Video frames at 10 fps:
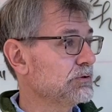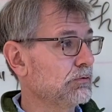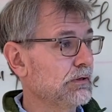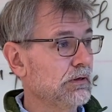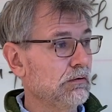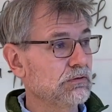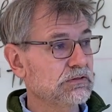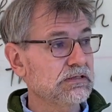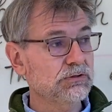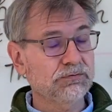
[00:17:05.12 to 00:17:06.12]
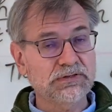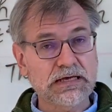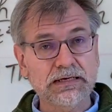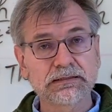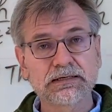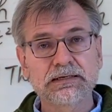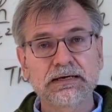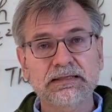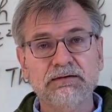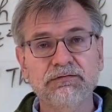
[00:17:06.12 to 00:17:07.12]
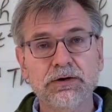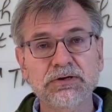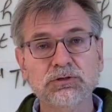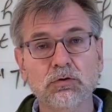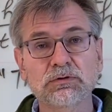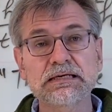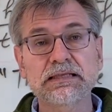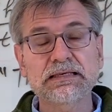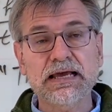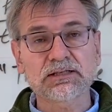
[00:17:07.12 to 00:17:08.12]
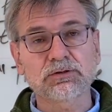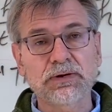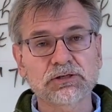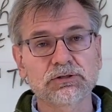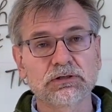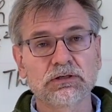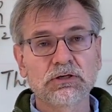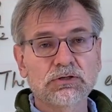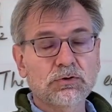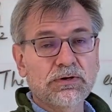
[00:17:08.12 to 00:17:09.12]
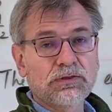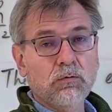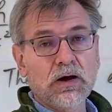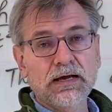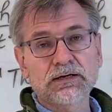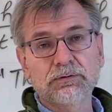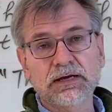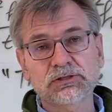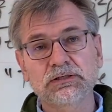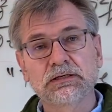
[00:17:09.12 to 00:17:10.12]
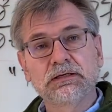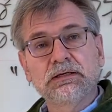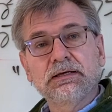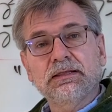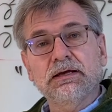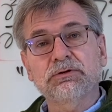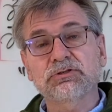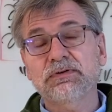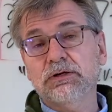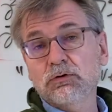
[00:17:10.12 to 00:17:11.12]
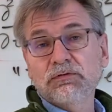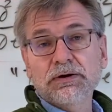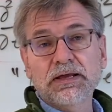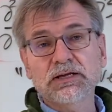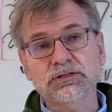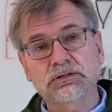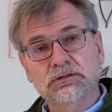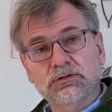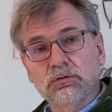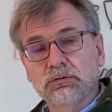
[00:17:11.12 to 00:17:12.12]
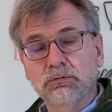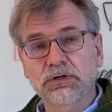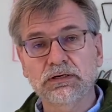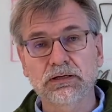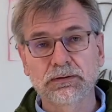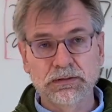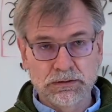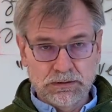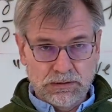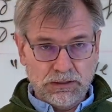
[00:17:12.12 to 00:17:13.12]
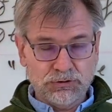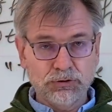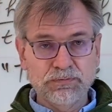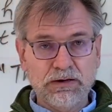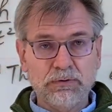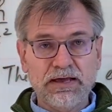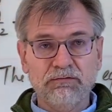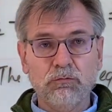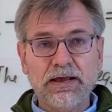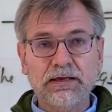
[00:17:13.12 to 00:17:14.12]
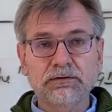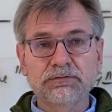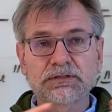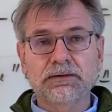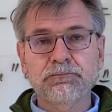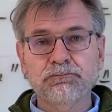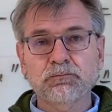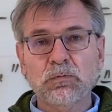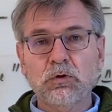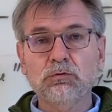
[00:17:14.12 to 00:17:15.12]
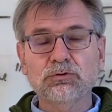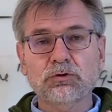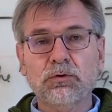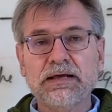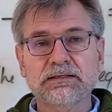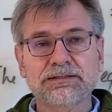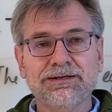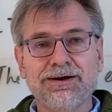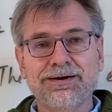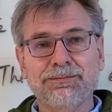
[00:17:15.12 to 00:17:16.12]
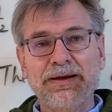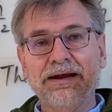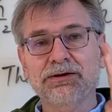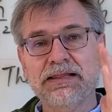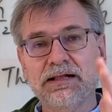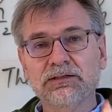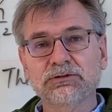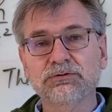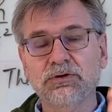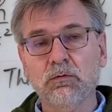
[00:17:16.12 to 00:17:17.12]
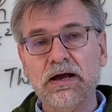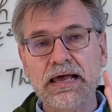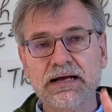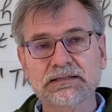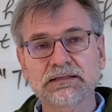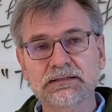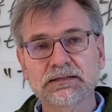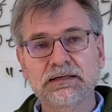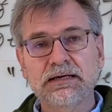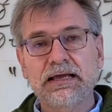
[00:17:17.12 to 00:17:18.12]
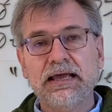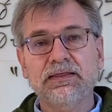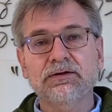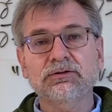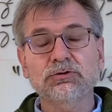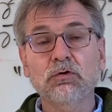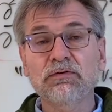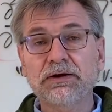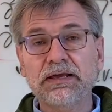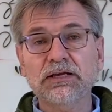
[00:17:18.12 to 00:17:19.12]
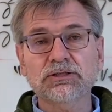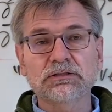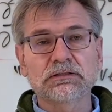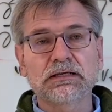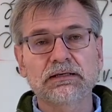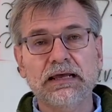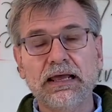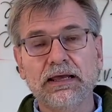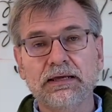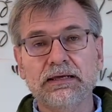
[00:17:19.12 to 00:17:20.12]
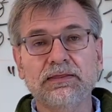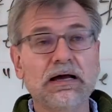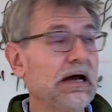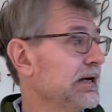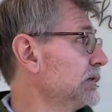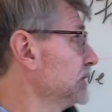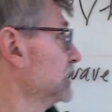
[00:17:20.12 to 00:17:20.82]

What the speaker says: or a sea surface height that varies only in the x direction. So in the y direction, there is no variation. So we're going to assume that we have waves whose crests are parallel to the y-axis, and there's no variations in the height